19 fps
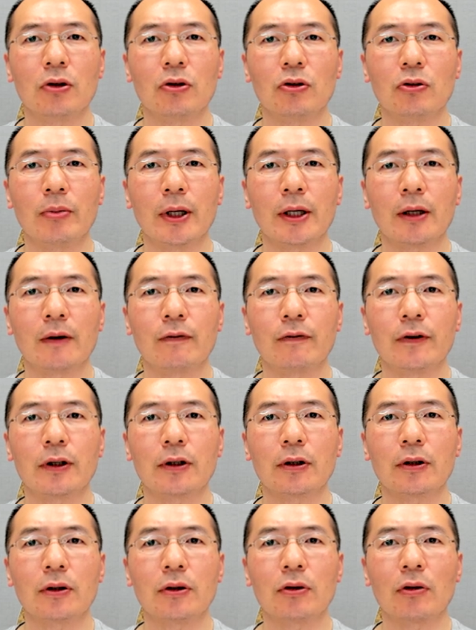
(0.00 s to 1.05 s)
You may
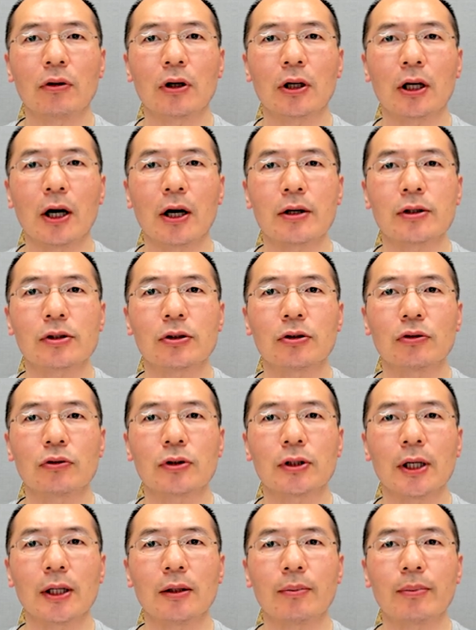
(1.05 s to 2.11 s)
configure your clients to
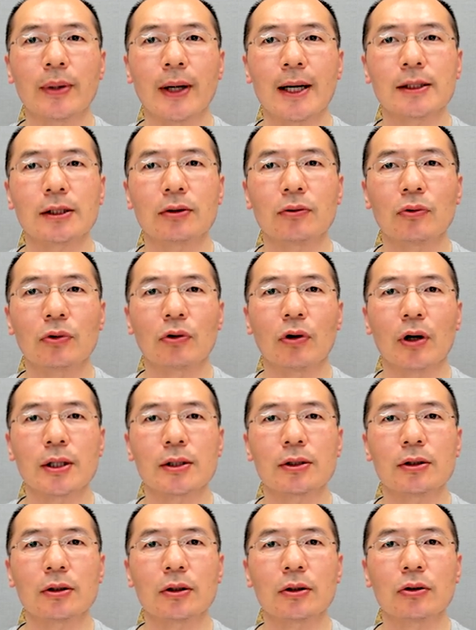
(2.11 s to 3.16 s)
send batched
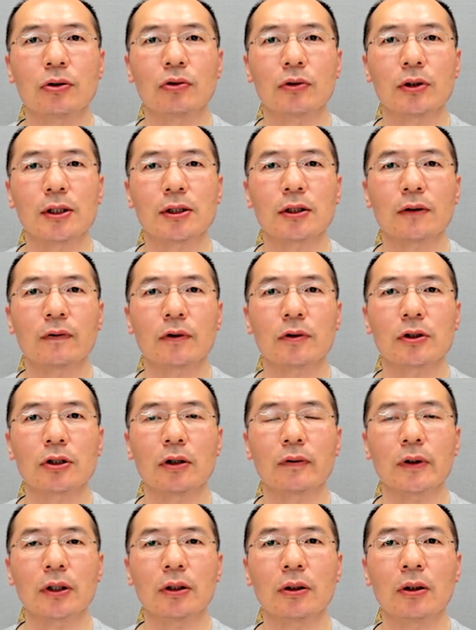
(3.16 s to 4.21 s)
requests to TensorFlow
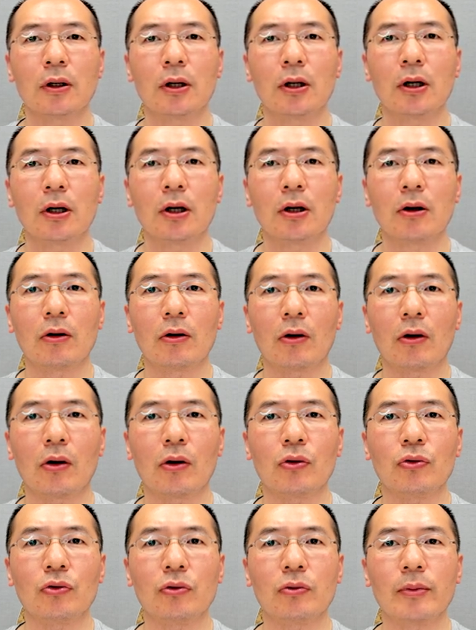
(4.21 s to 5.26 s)
serving,
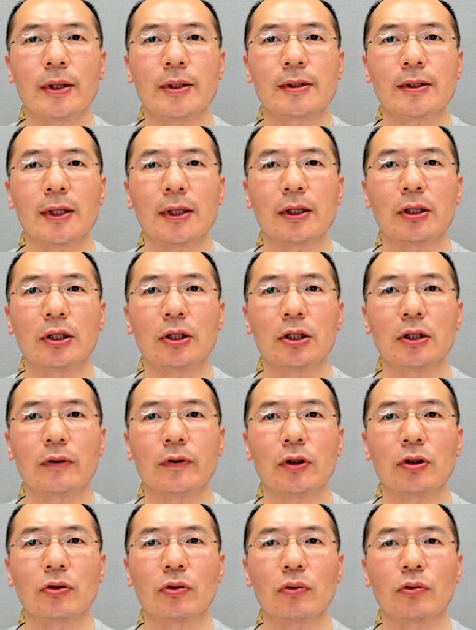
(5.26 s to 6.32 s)
or you may send
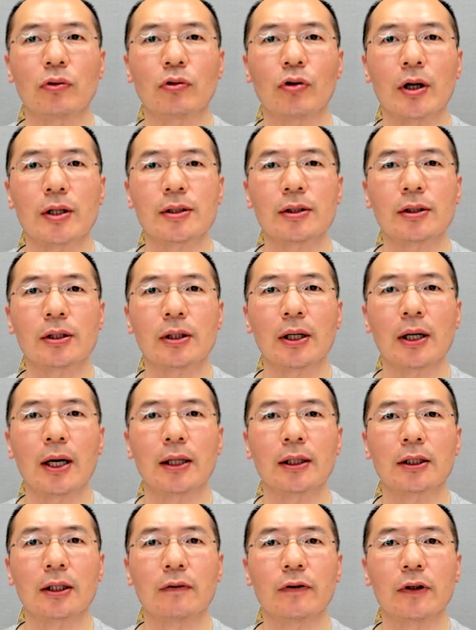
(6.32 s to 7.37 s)
individual requests
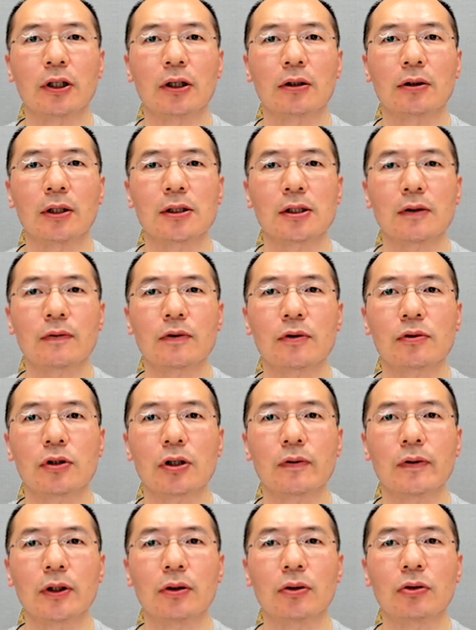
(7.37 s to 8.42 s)
and configure TensorFlow
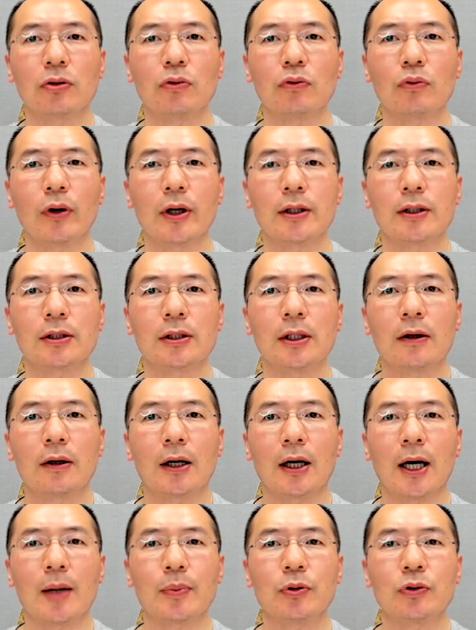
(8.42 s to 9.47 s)
serving to wait
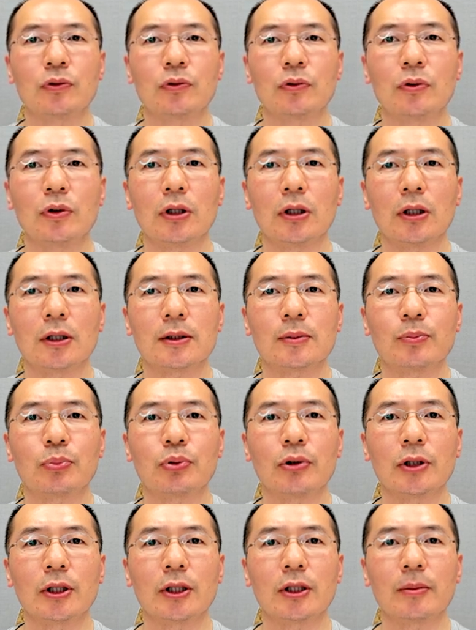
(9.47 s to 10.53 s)
up to a
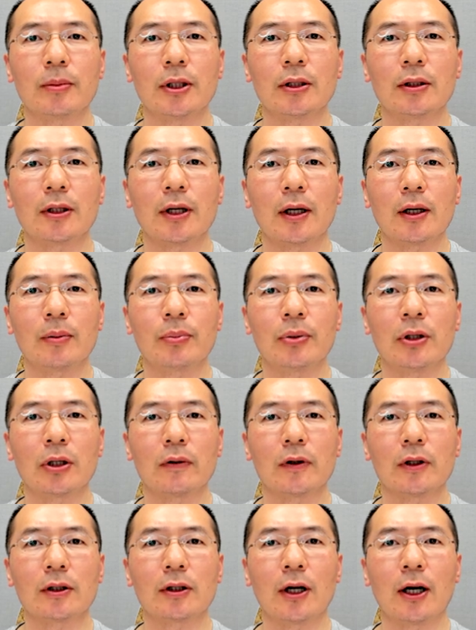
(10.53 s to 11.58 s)
predetermined
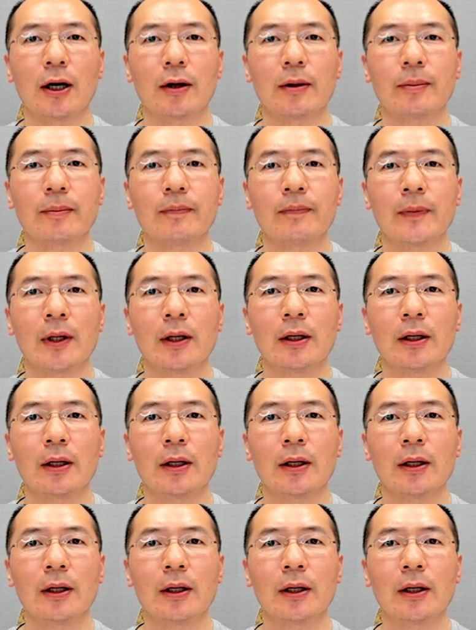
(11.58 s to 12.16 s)
period of time